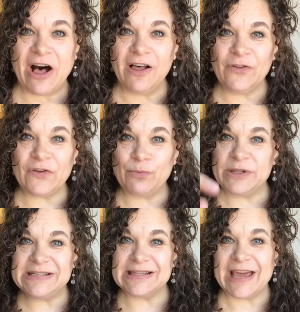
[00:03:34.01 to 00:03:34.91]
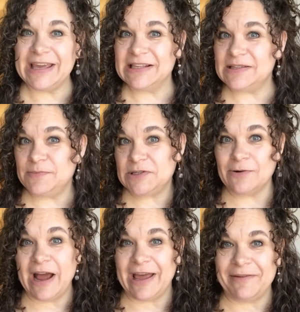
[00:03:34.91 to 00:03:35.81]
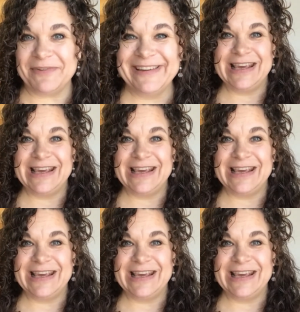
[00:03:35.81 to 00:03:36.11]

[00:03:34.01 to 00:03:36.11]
Also, please like and subscribe.